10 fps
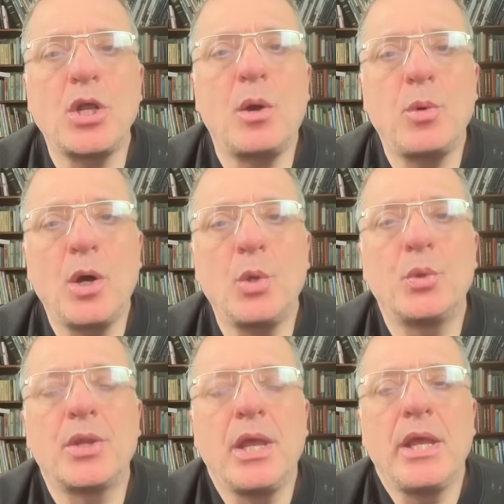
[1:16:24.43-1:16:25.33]

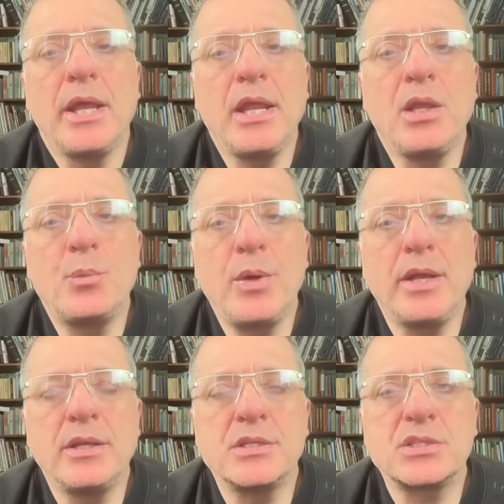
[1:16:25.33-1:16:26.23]
uphold
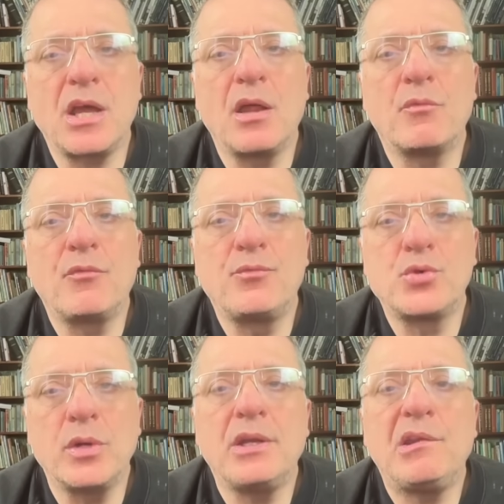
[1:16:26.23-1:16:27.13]
independence and
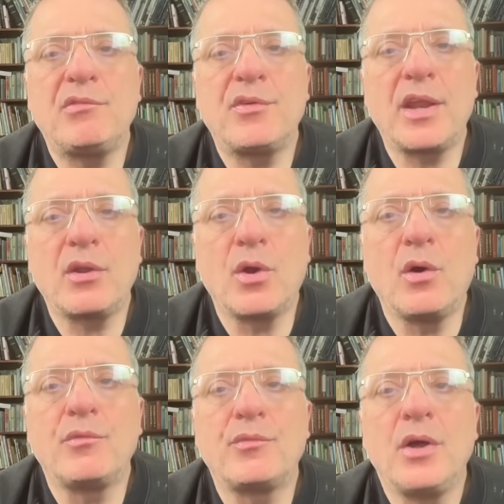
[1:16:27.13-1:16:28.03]
jointly fend
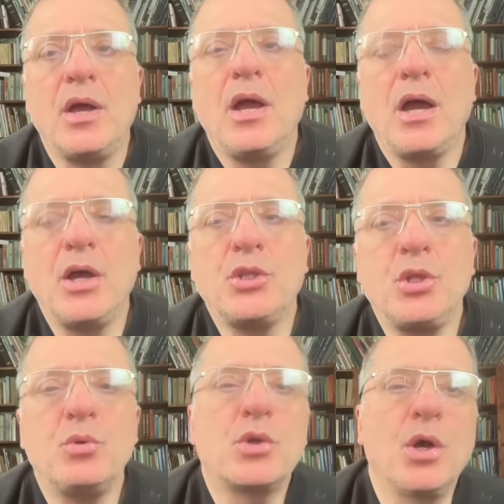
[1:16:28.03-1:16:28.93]
off a
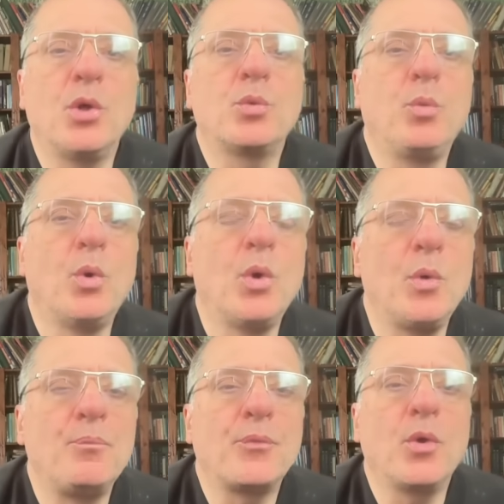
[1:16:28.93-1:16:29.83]
new Cold War
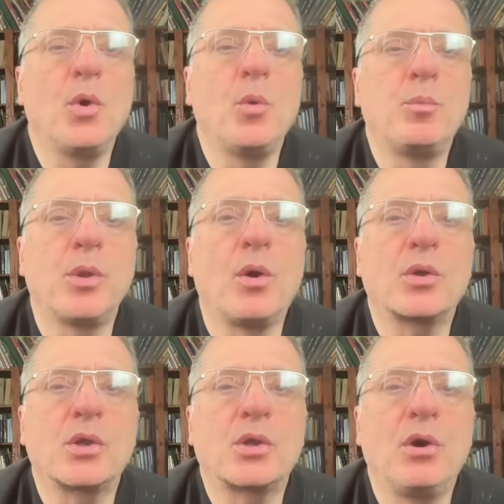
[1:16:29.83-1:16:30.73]
or
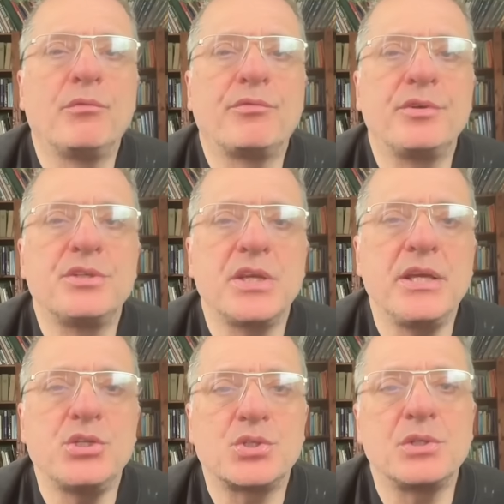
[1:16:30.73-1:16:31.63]
bloc
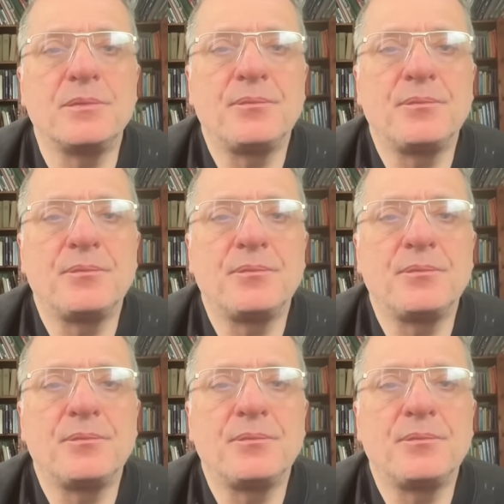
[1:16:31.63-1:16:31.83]
confrontation.